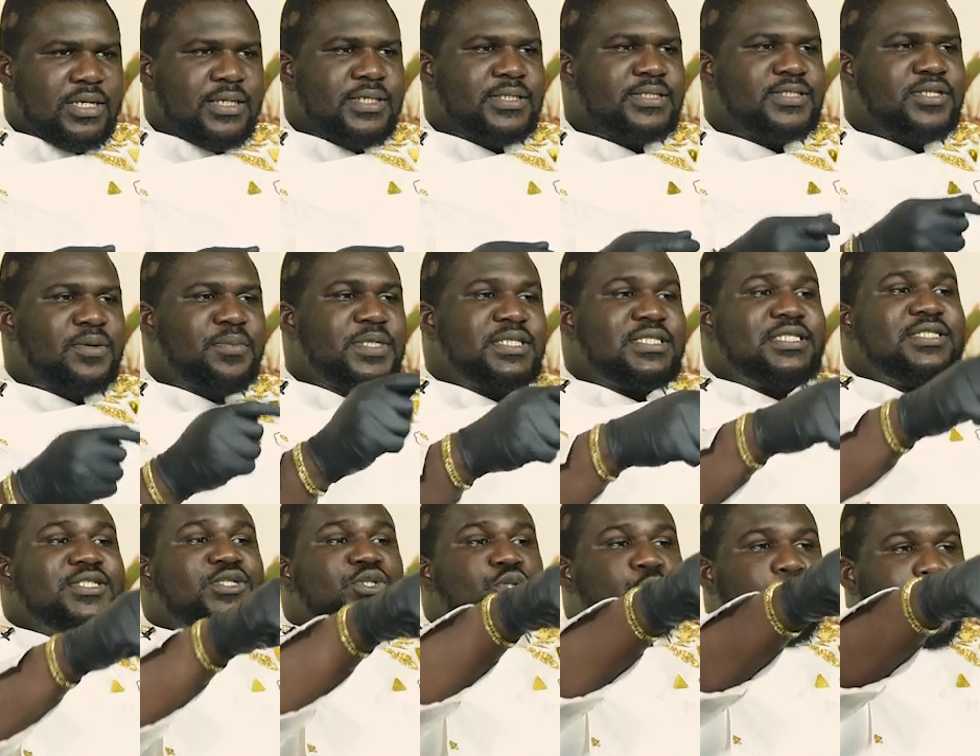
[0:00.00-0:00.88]
somebody
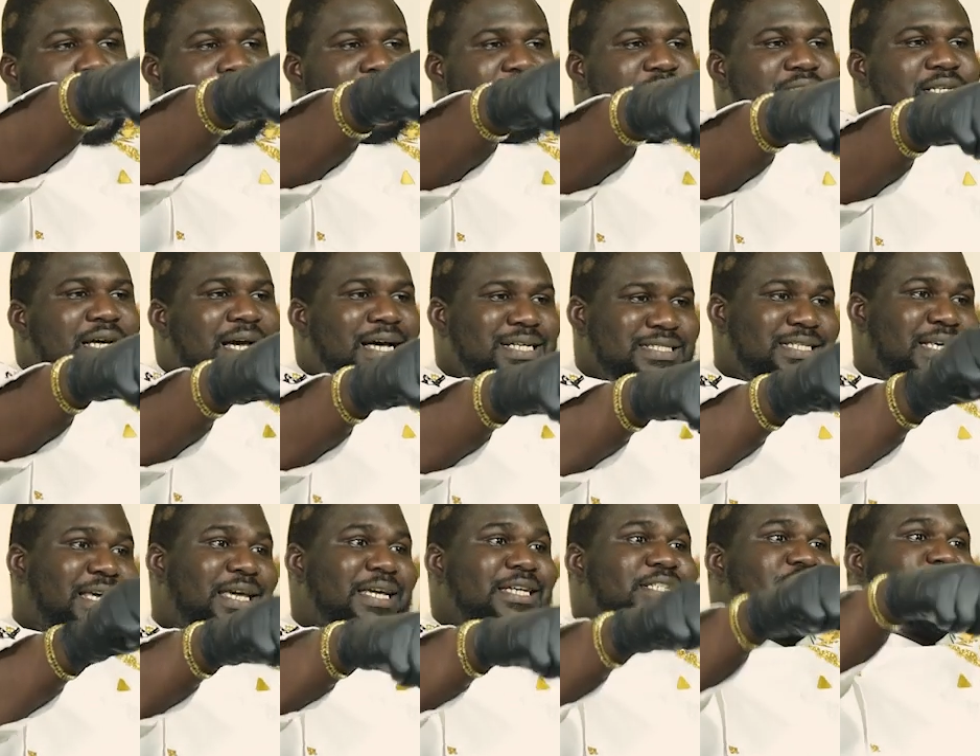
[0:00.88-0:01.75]
is doing it as
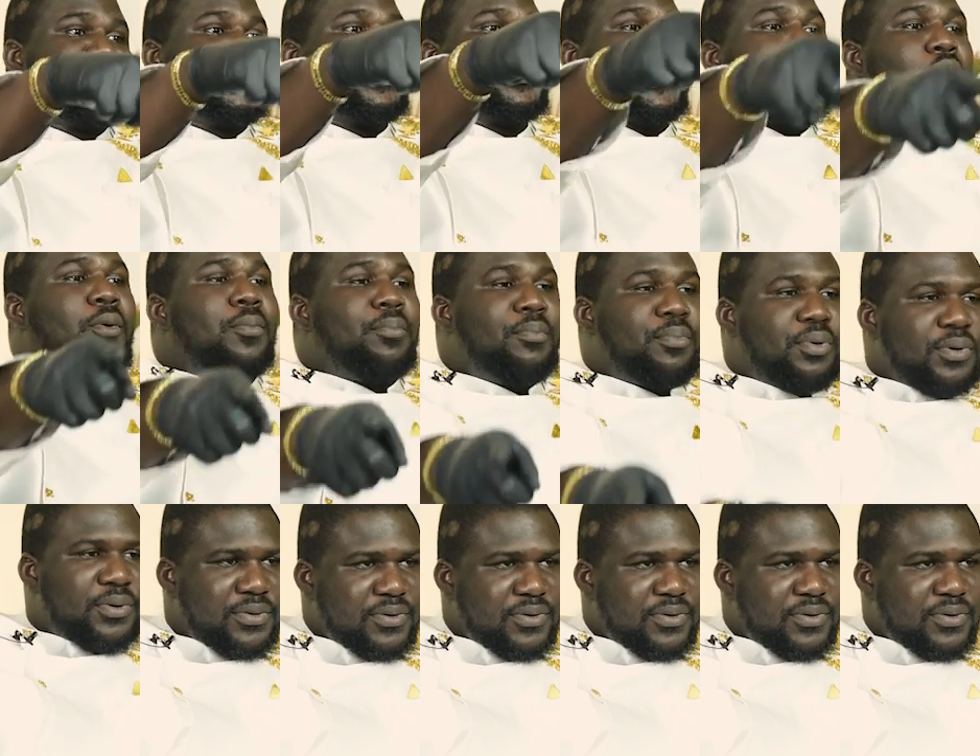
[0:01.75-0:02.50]
a job.